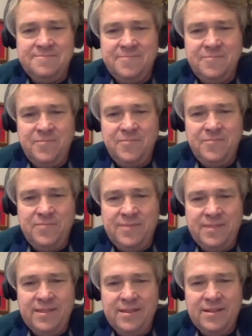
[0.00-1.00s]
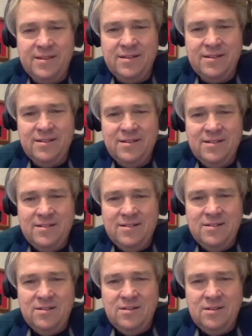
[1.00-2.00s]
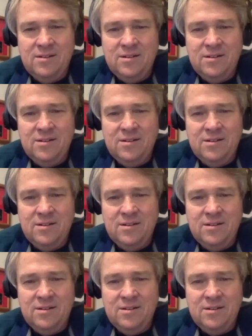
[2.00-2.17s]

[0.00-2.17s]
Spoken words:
The person shown says nothing.